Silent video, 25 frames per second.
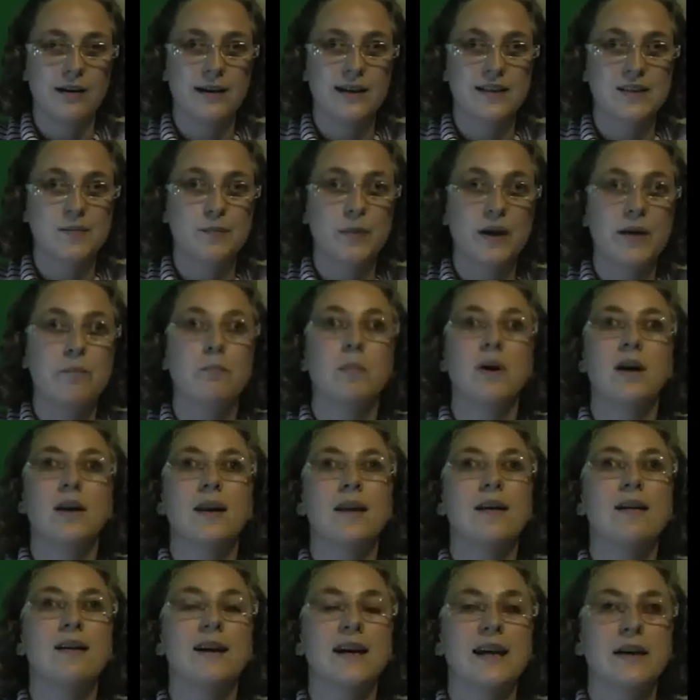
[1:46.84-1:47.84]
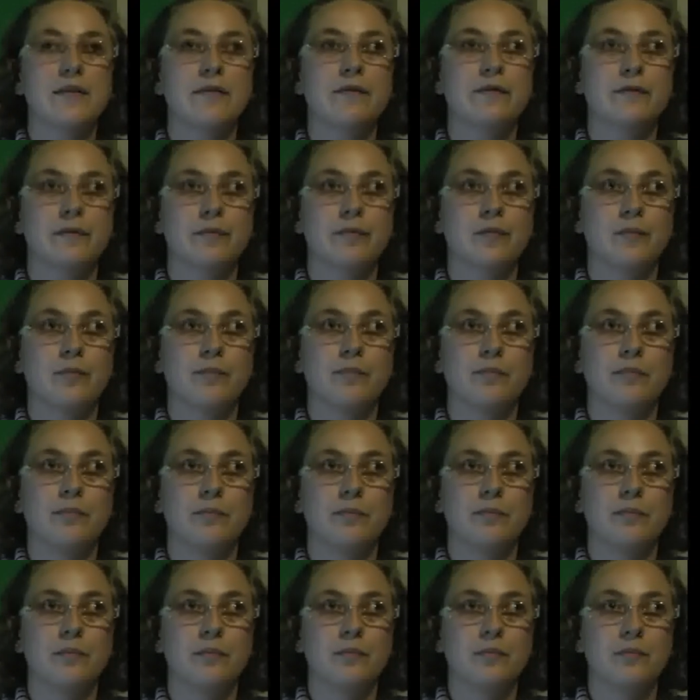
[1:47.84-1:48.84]
I spend my life
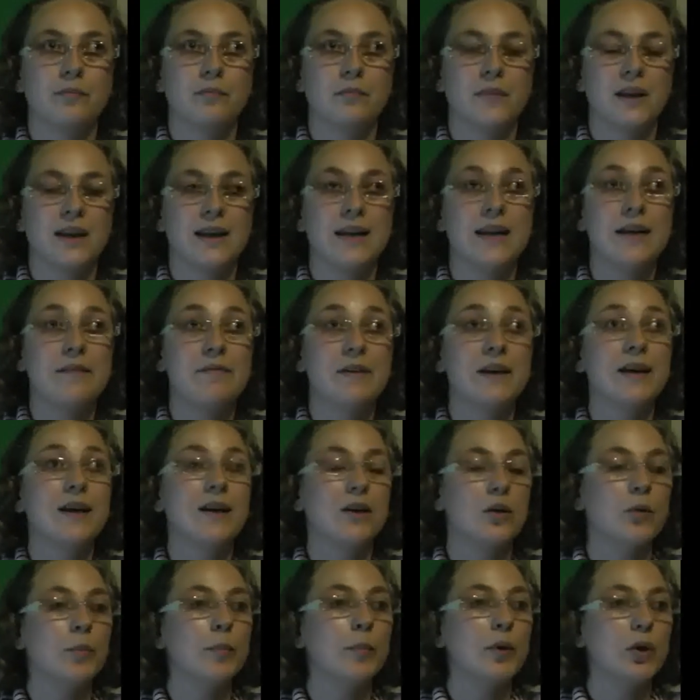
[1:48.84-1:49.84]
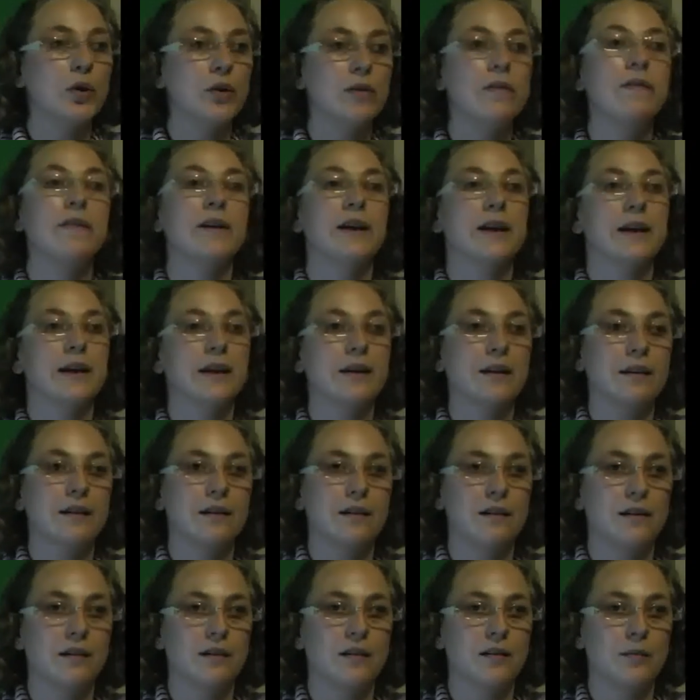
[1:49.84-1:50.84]
living on
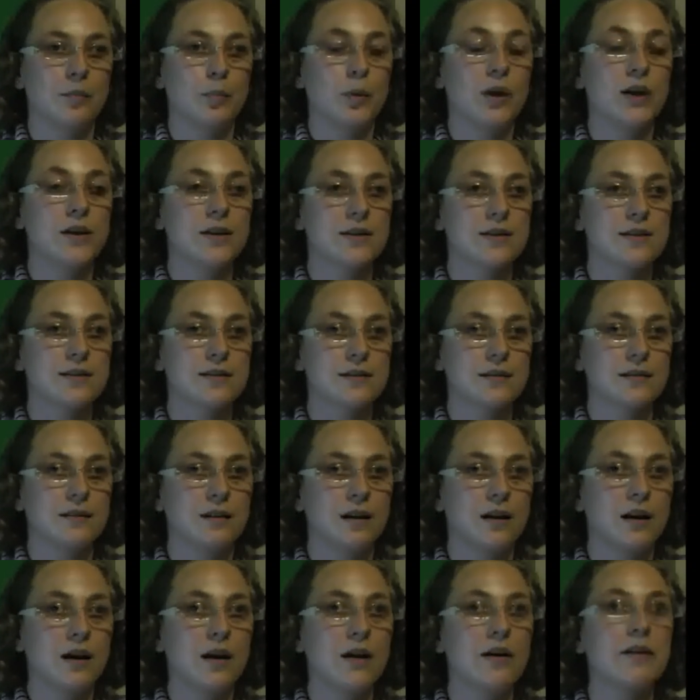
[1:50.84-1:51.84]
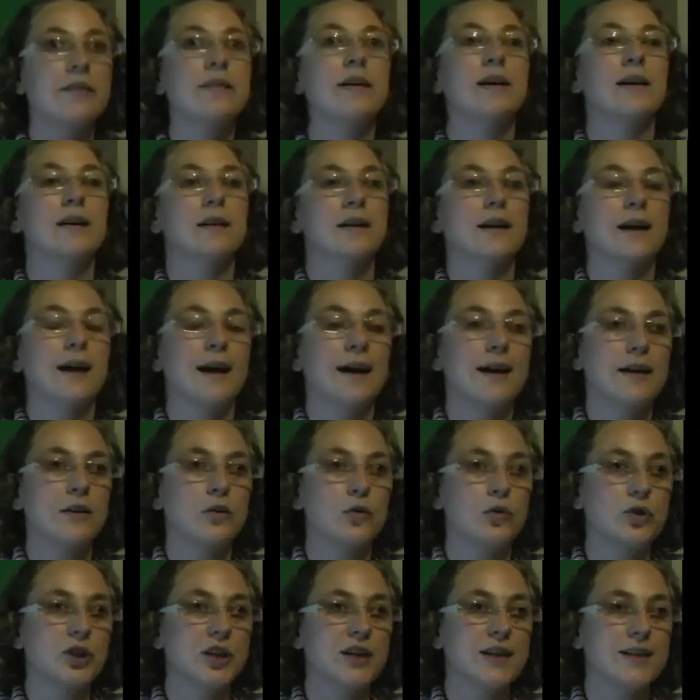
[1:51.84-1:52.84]
morphine plus other
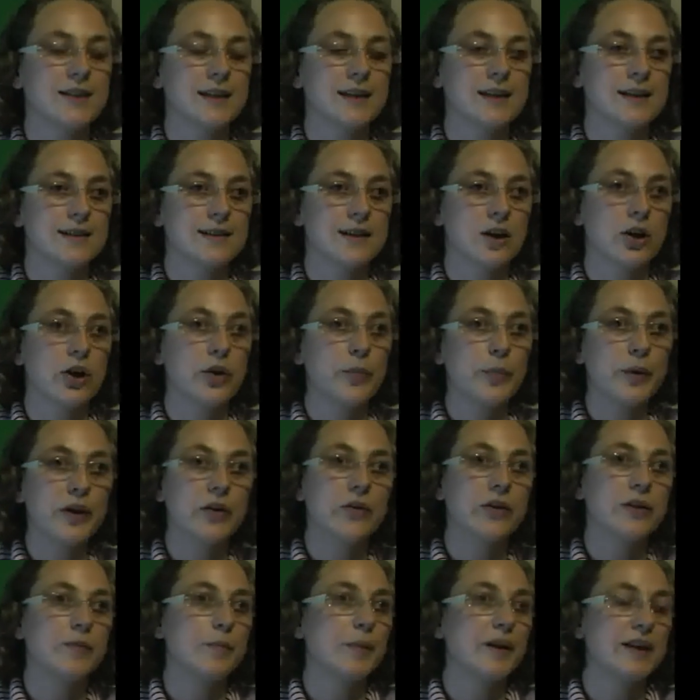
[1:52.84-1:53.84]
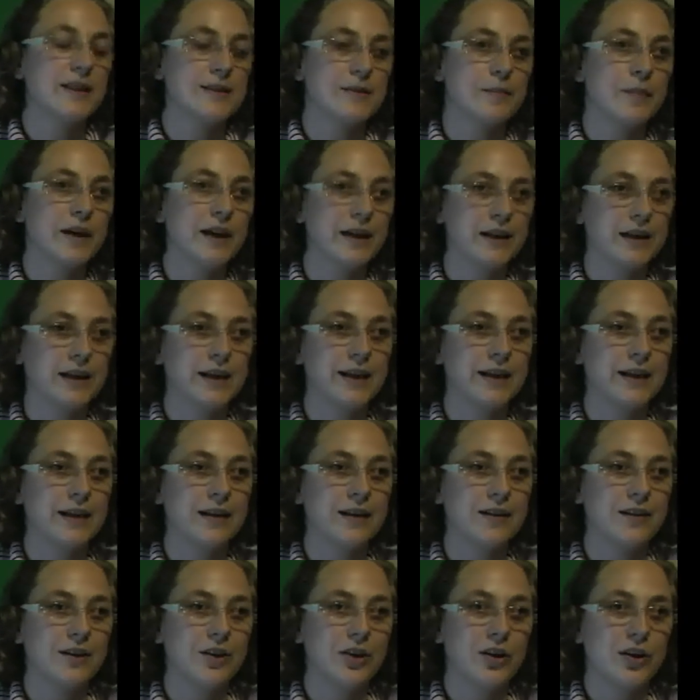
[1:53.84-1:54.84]
analgesics, opioid based mainly,
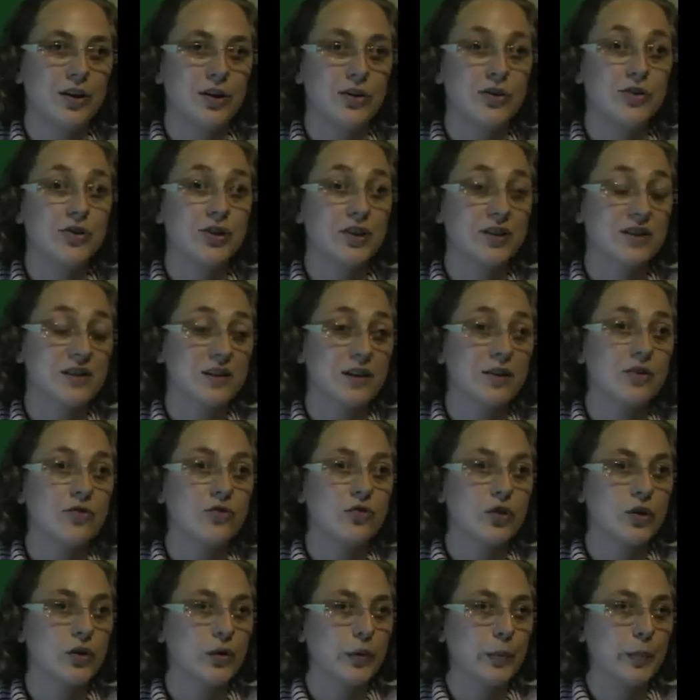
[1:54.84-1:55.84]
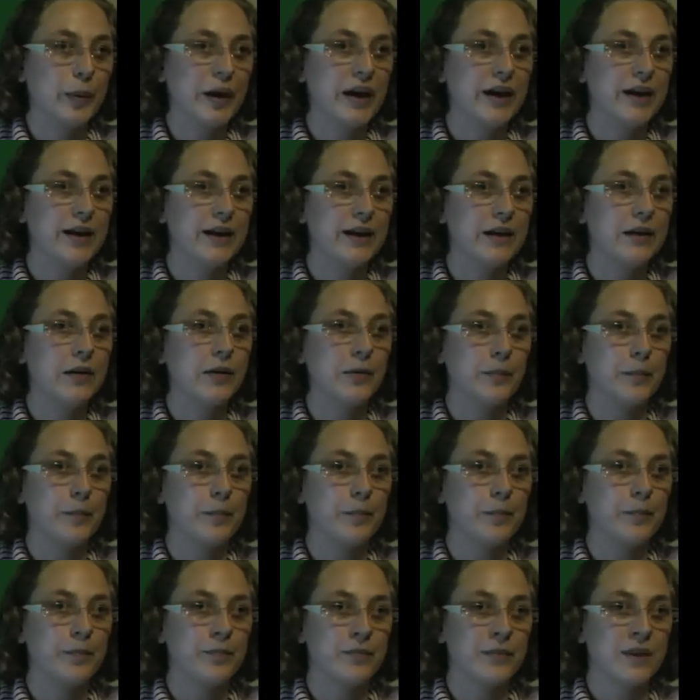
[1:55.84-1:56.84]
just to control the pain.
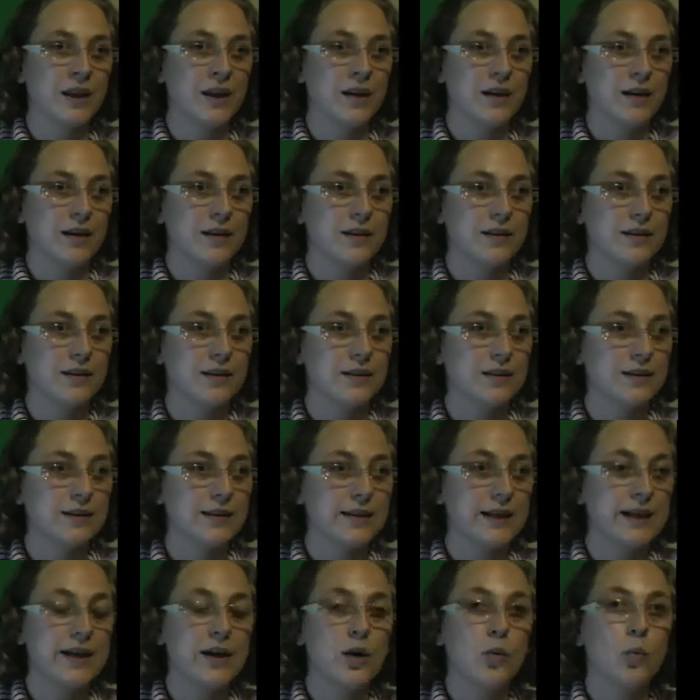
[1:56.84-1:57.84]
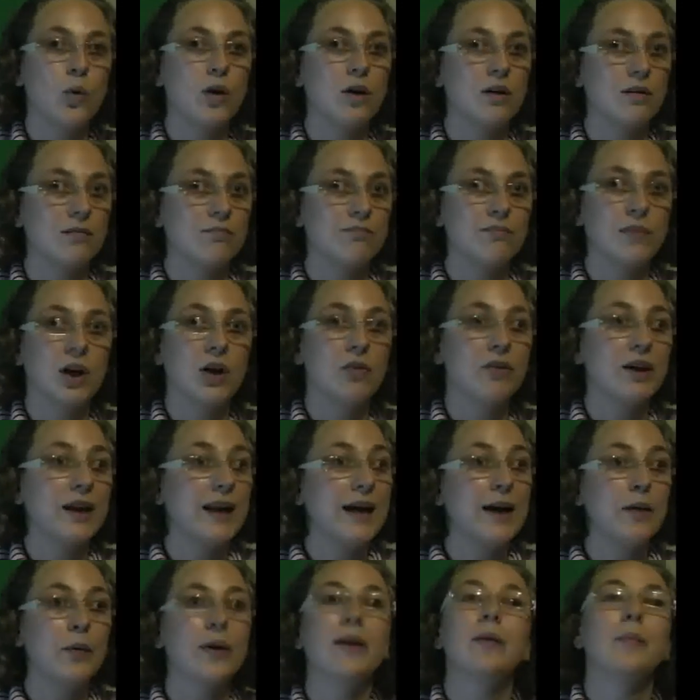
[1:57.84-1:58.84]
They are what are
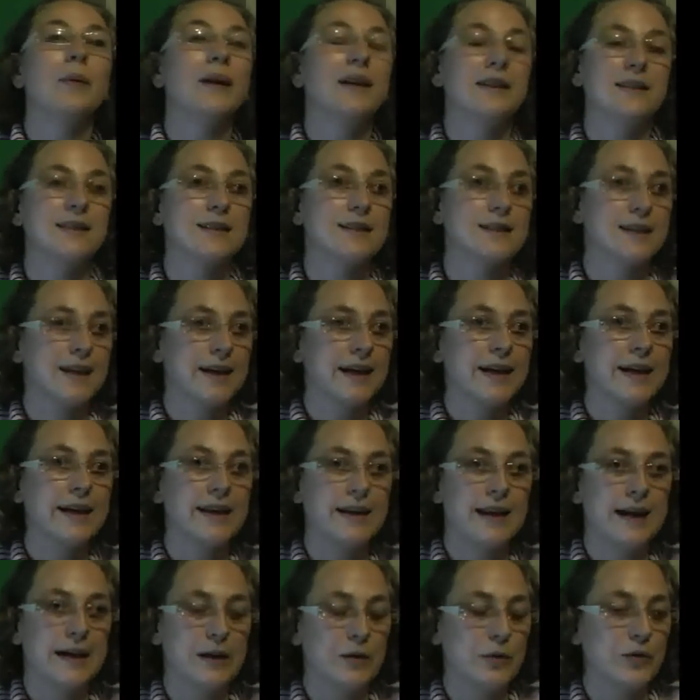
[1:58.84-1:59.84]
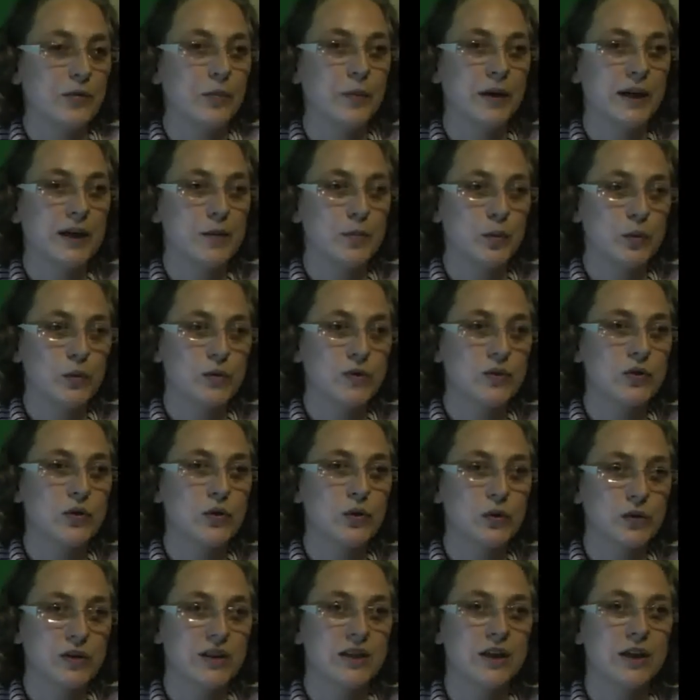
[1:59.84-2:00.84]
allowing me to sit here now to be able to
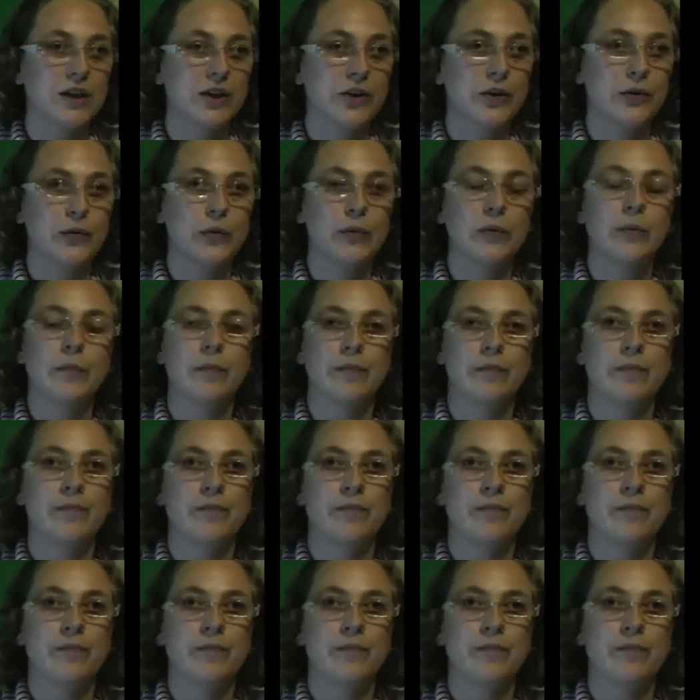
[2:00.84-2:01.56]
talk to you.